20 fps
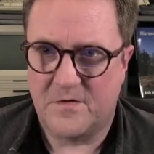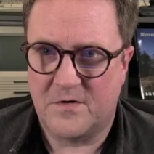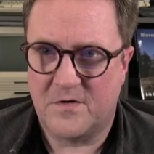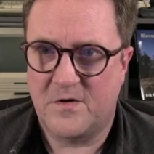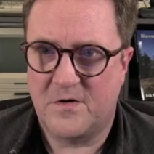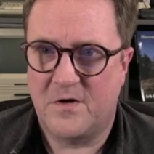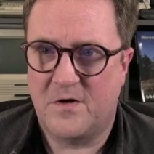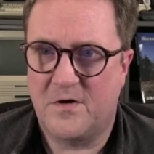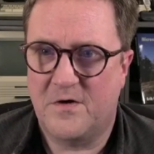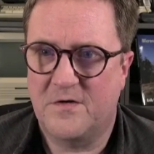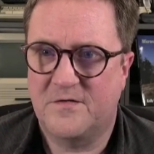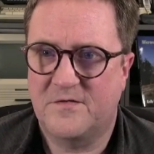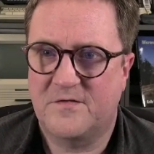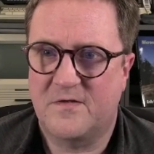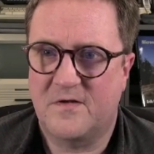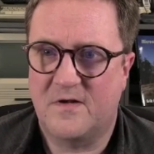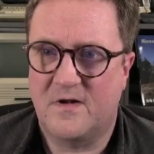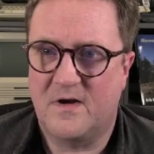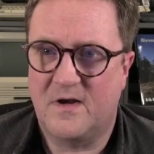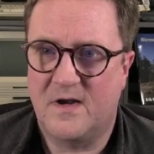
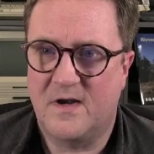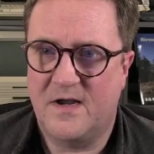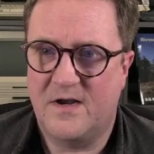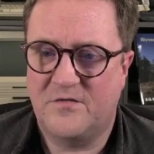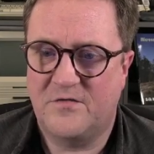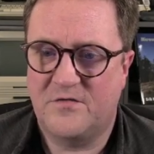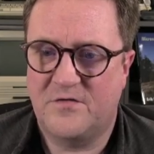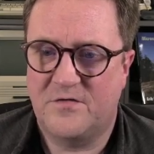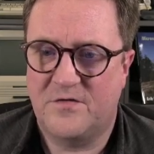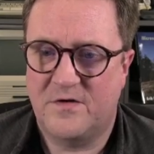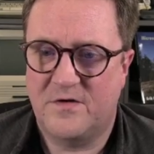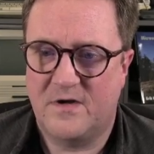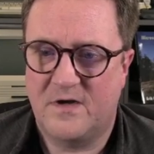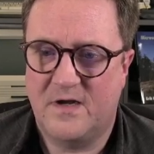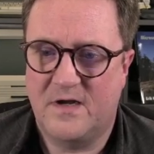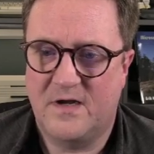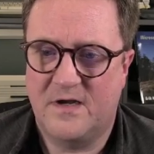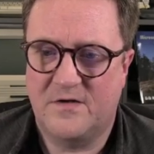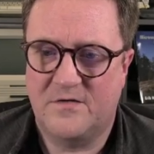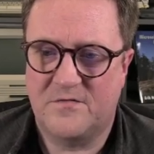cost ledge
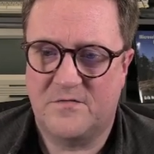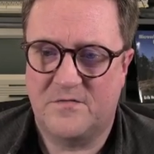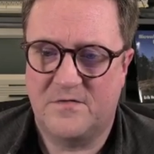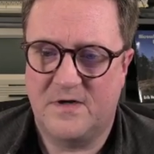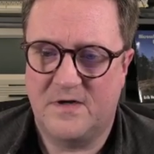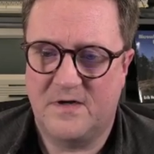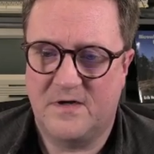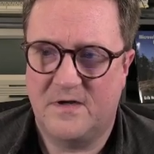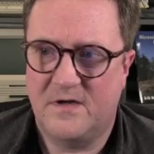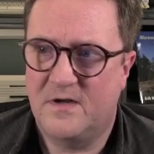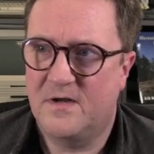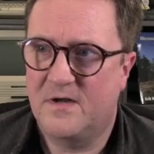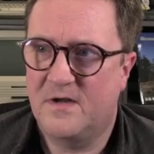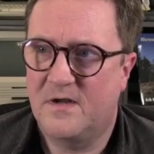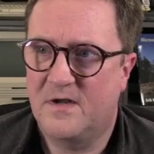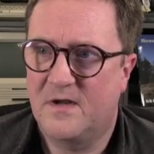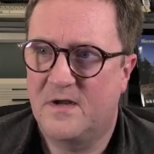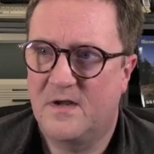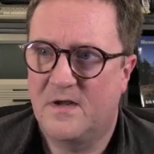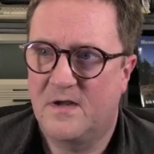entry.
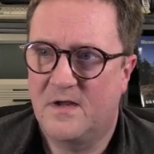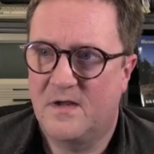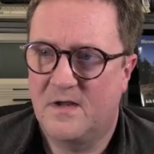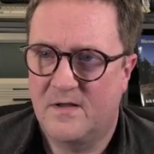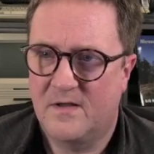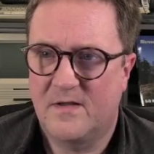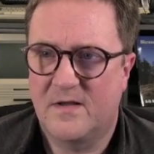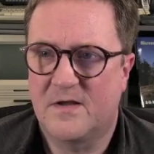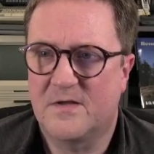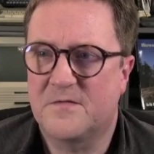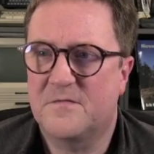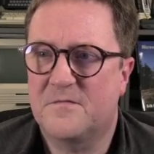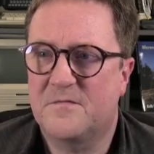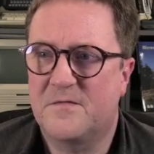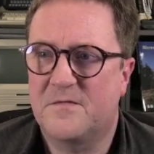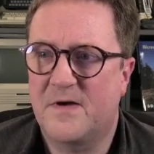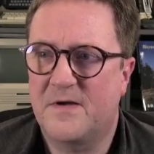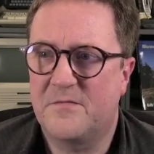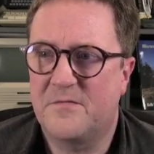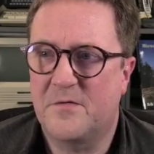That's
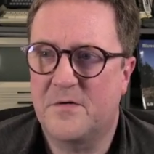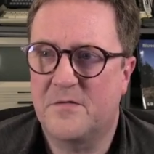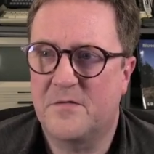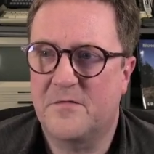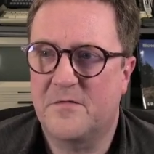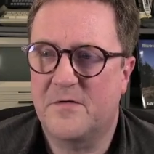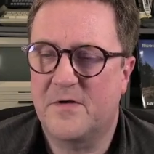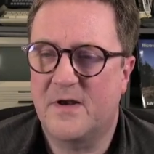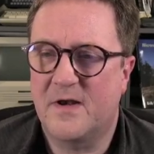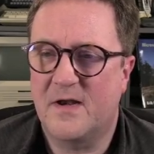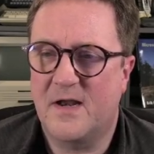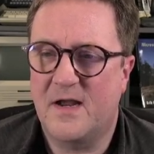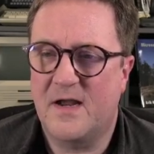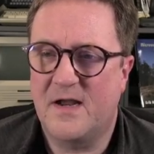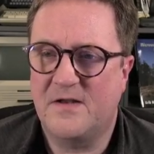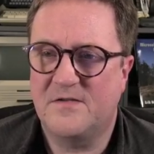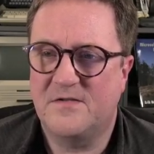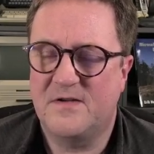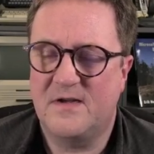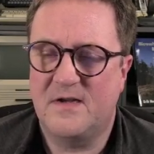
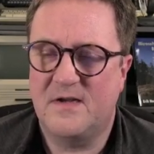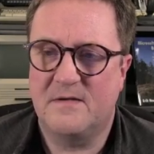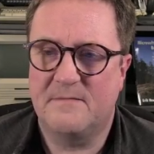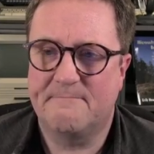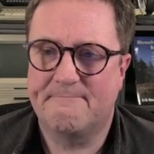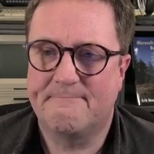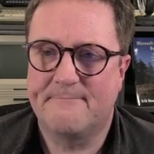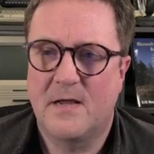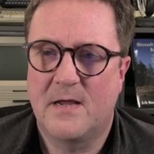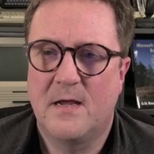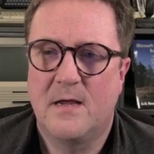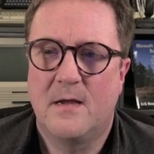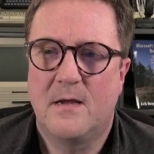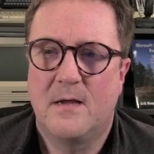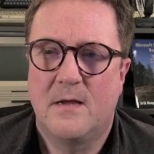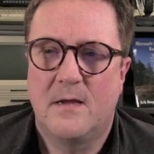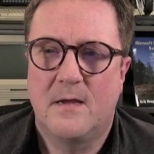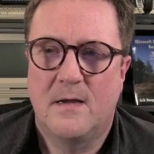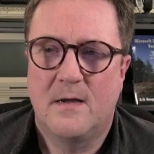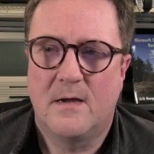518.
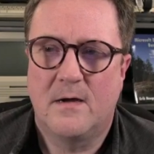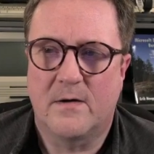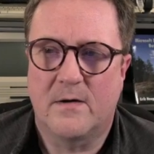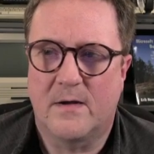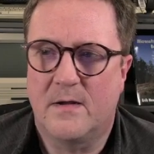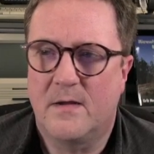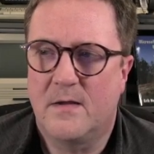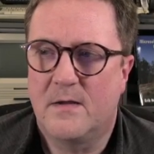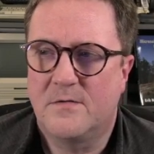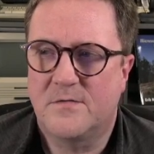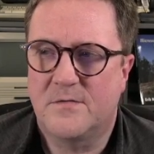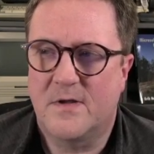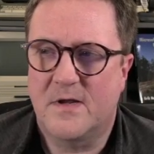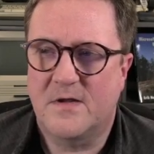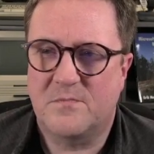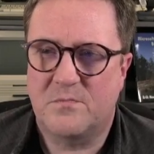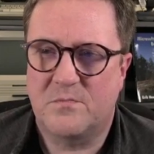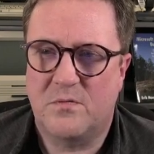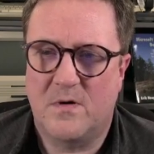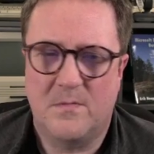Okay, so
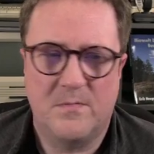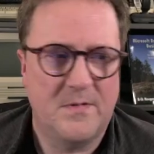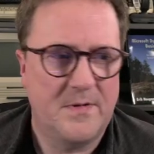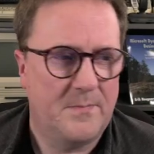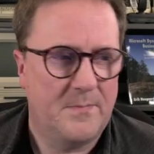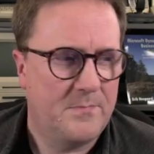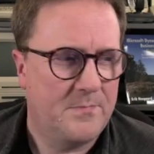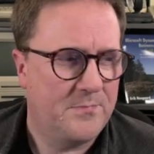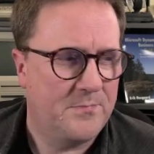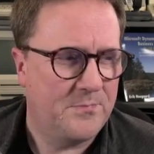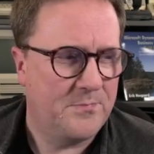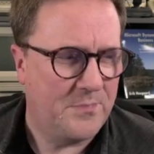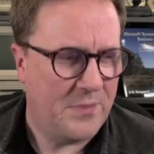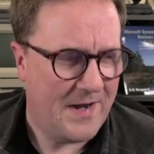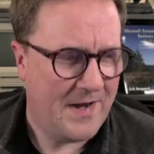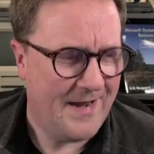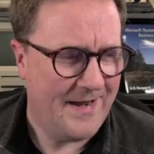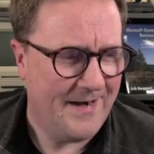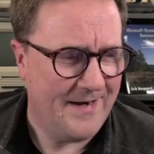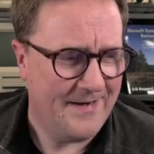that's probably a
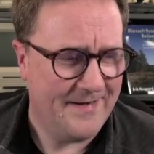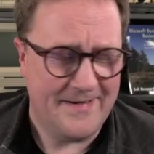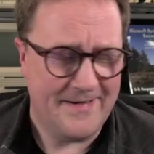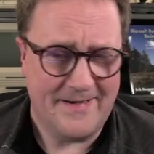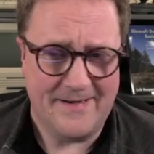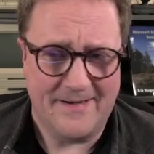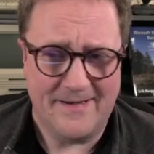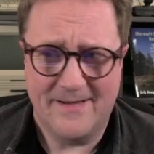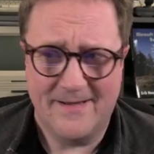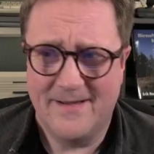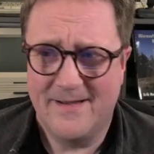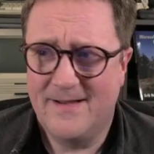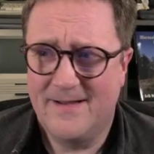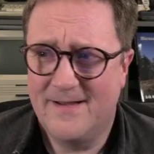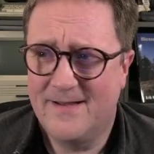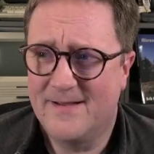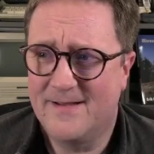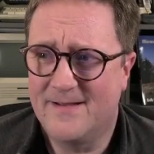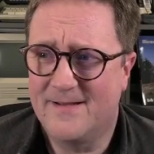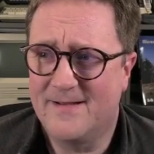bad idea.
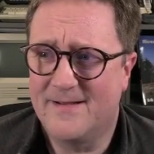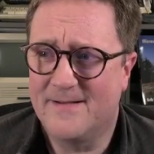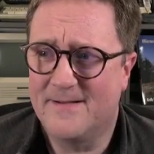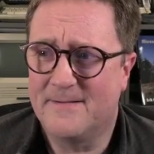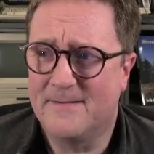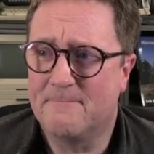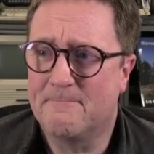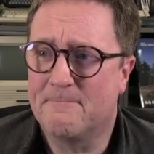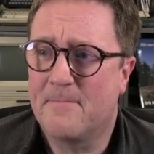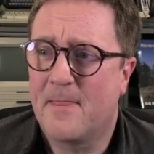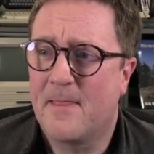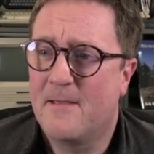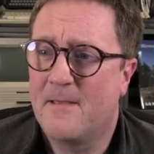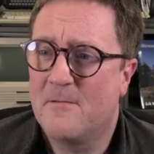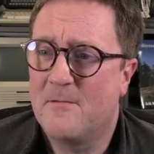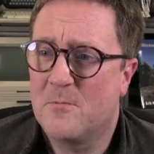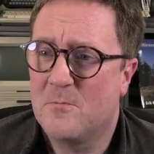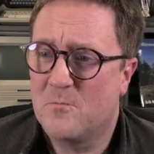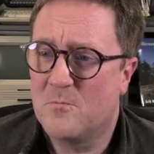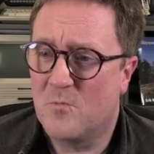
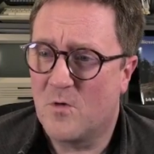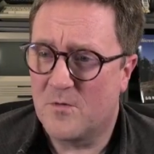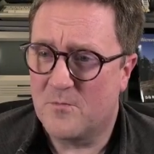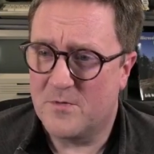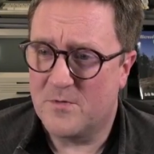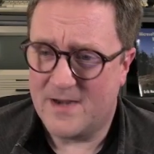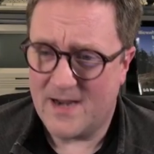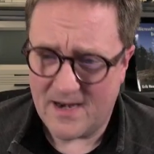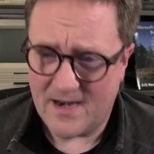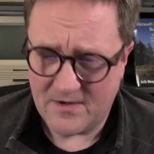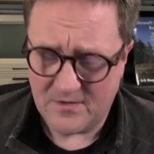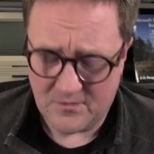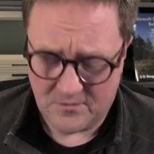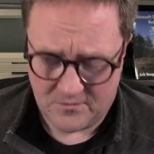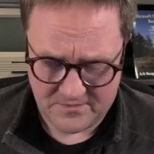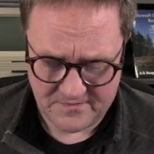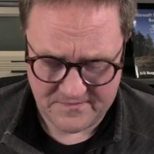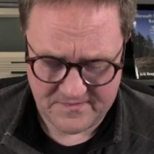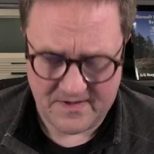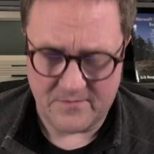What we can
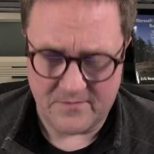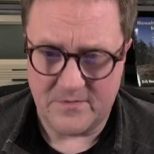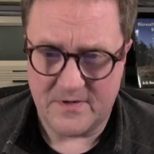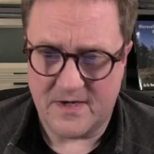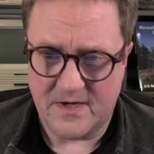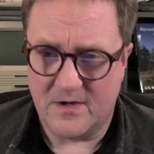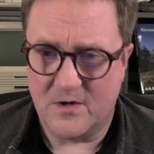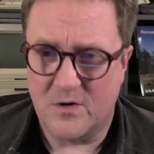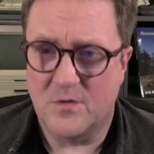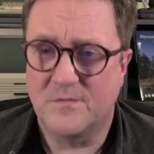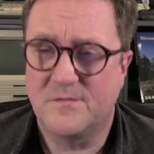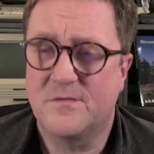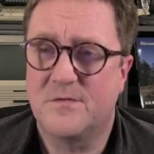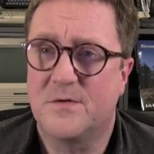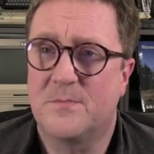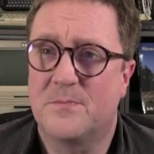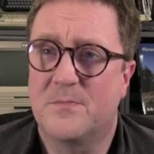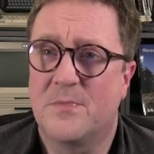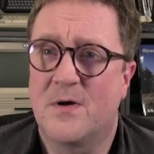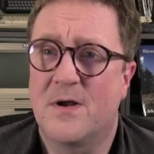do is that we can go to
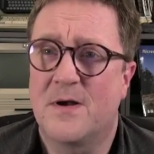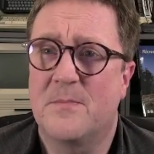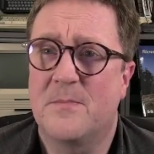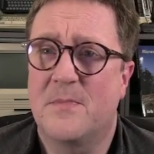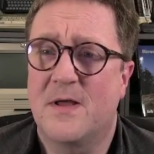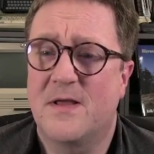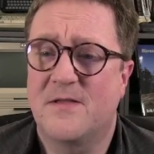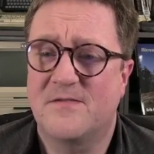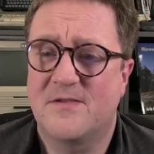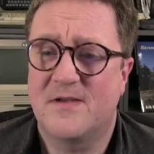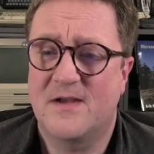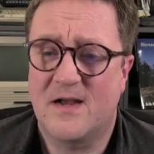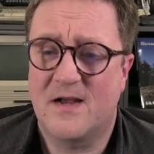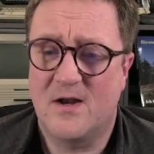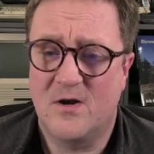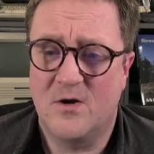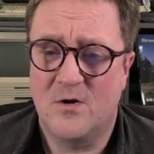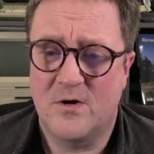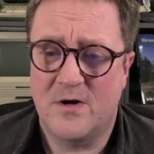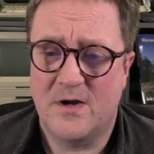the bottom and take
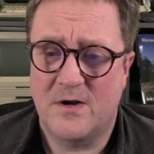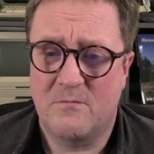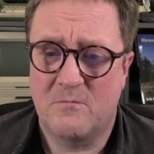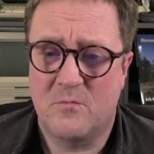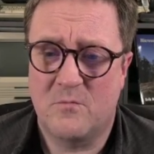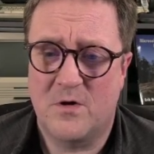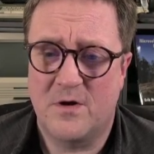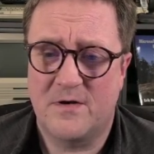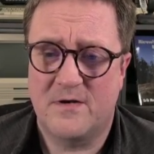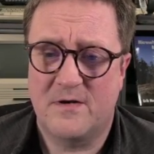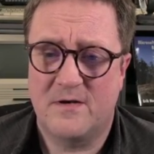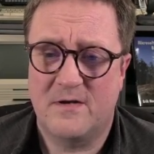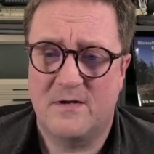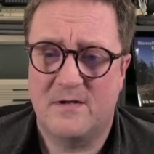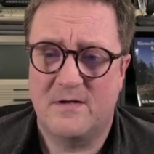a look at what